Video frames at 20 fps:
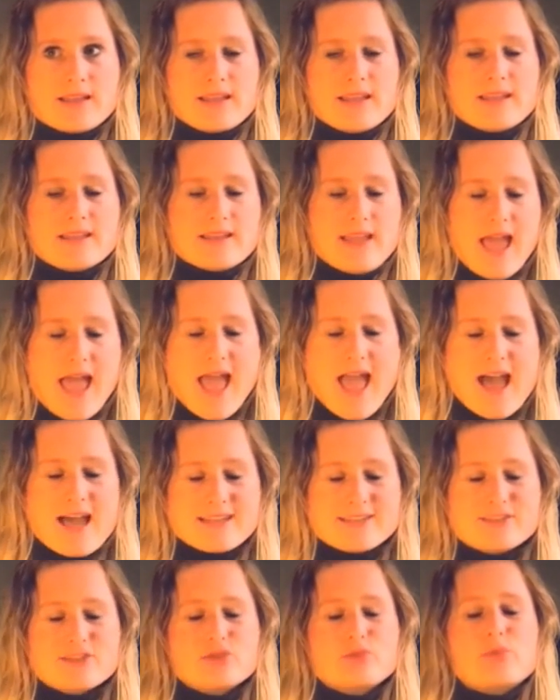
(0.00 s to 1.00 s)
It
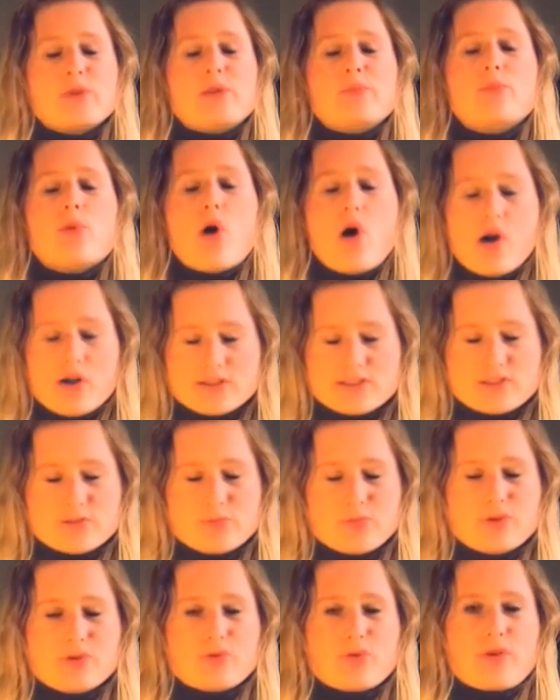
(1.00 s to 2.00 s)
has to be
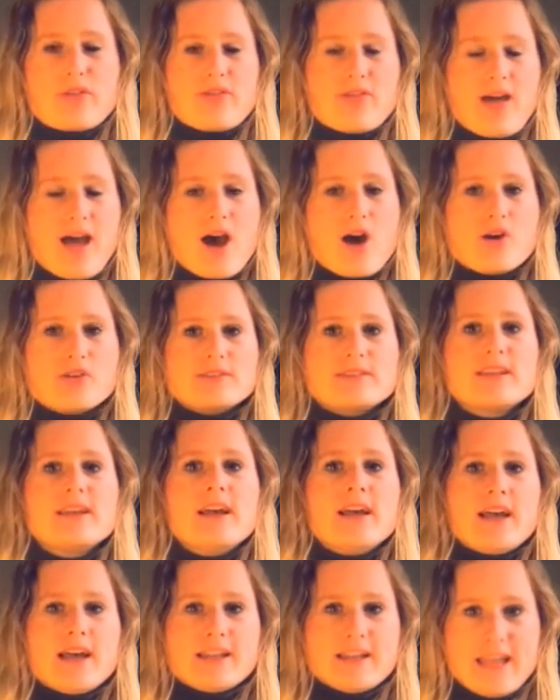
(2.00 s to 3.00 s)
possible without
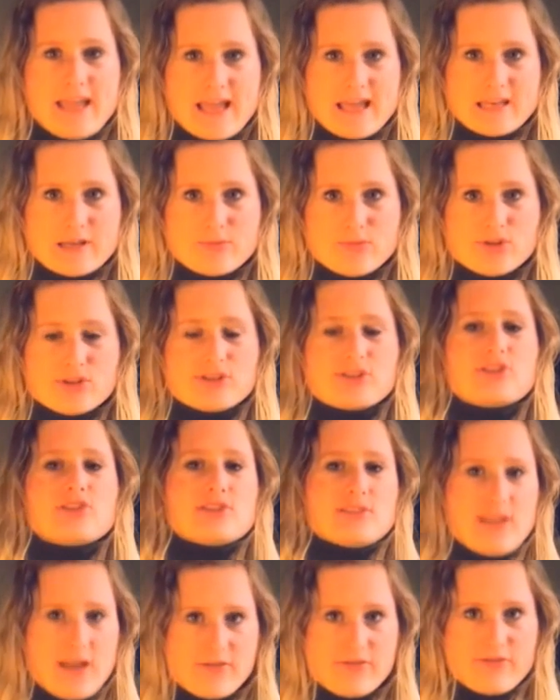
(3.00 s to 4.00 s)
an animal to
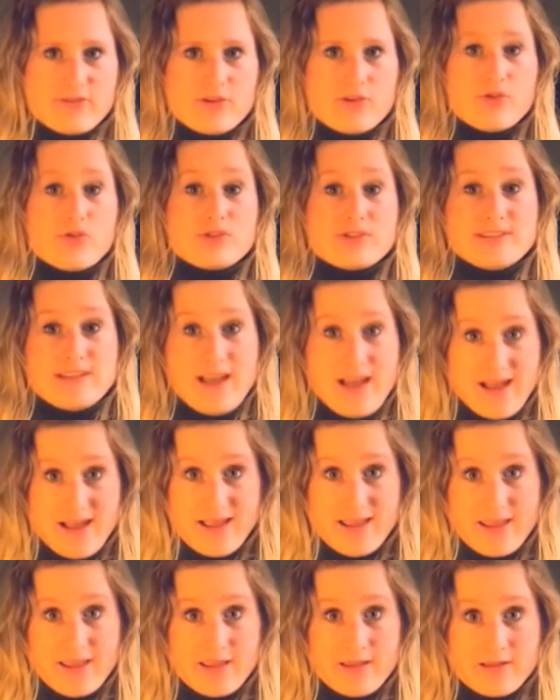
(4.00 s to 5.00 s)
suffer or
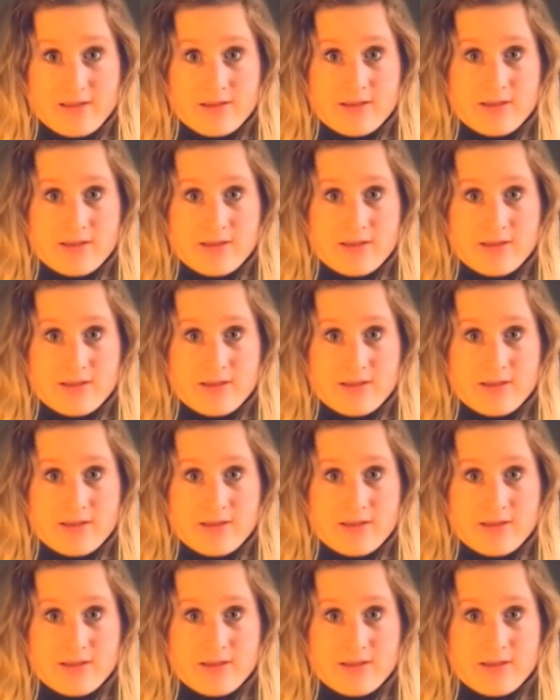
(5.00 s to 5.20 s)
die.